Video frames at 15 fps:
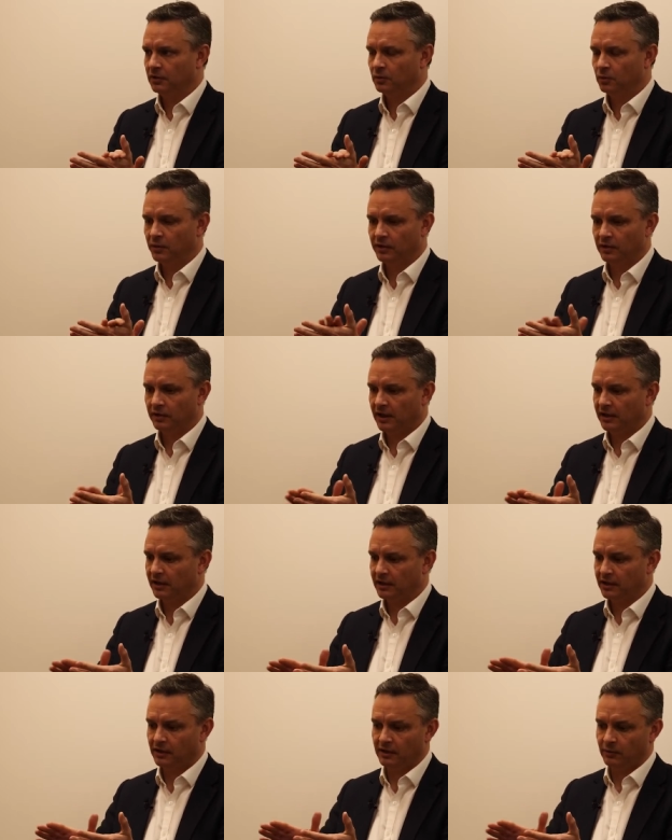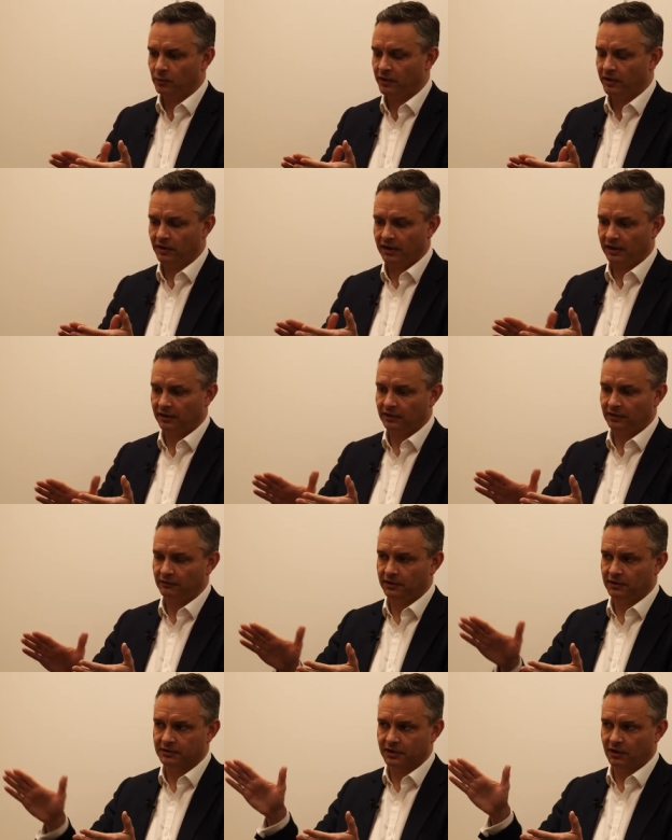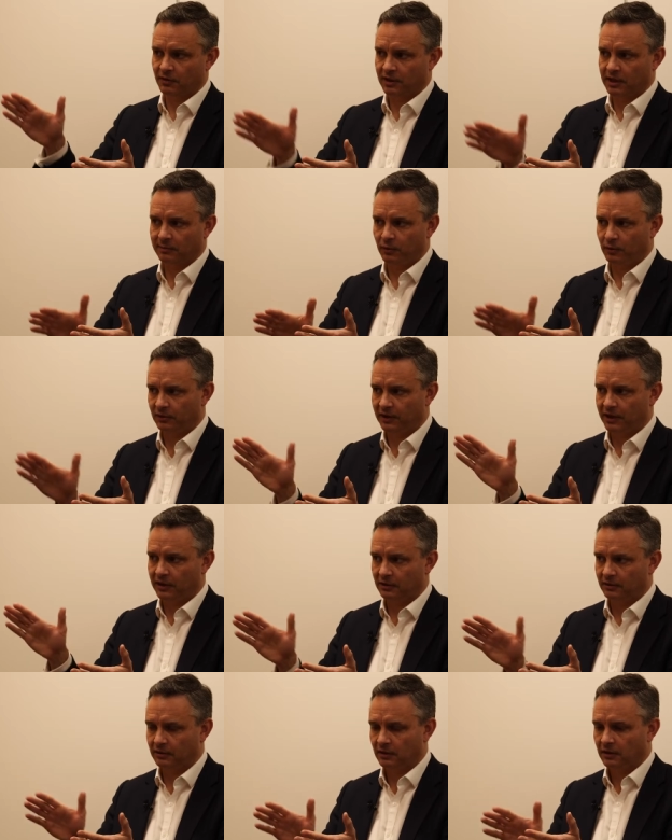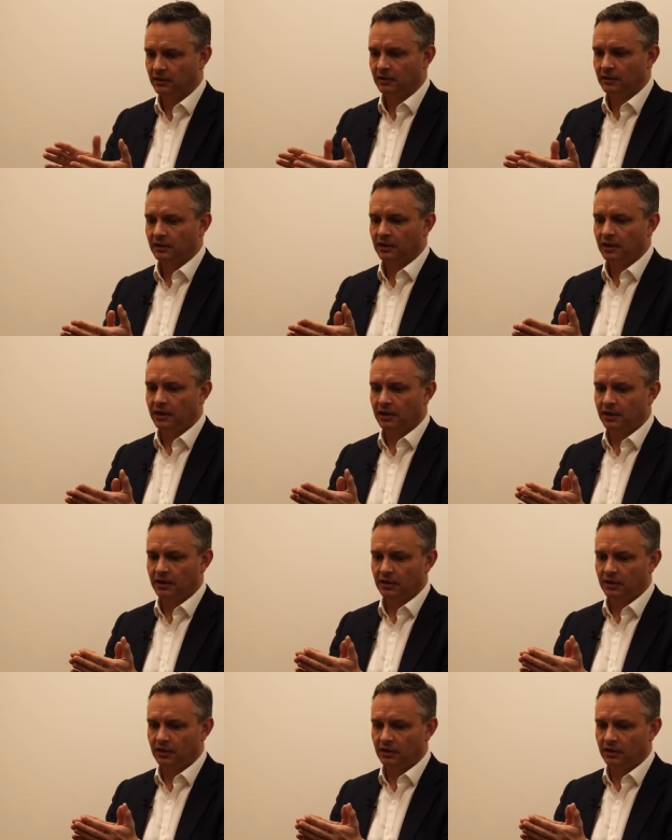whether that whether that activity is going up or down. Uh,